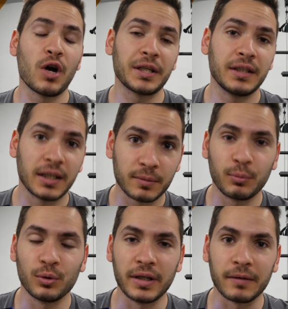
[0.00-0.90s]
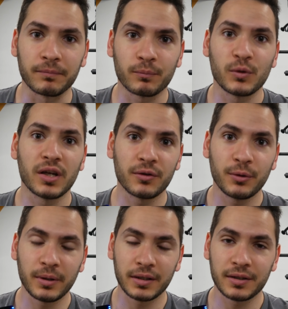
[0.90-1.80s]
Wide lat pull down. You are
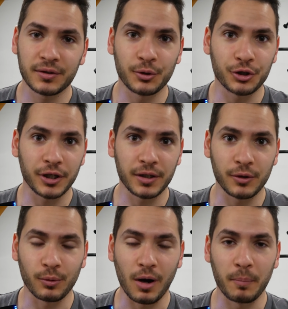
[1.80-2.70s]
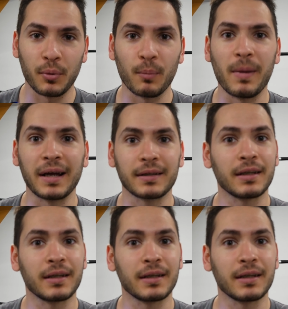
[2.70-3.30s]
doing this to train your upper back.